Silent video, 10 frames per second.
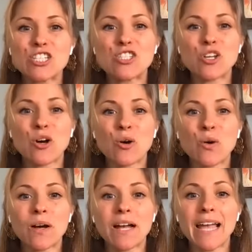
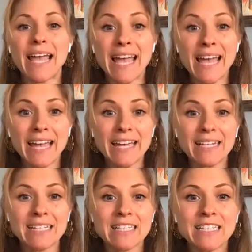So
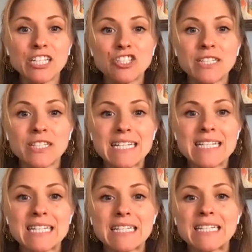kitchari
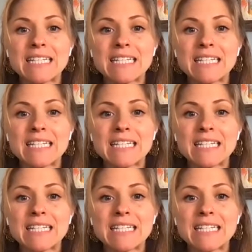is